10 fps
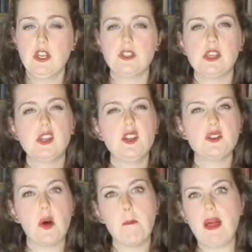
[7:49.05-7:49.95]
So you can use
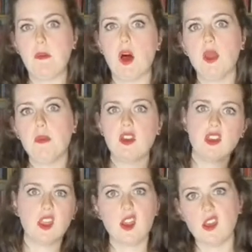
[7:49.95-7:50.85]
it on melamine,
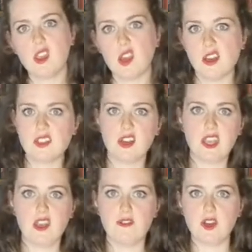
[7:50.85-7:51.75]
you know, your nice
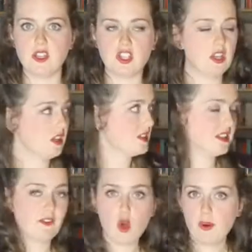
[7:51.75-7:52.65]
IKEA furniture. You can see
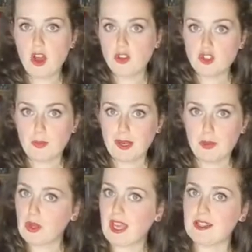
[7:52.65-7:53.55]
I've got about 100 Billy
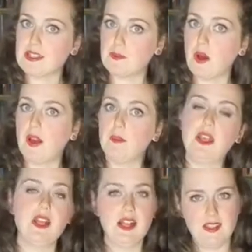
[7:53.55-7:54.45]
bookcases behind me.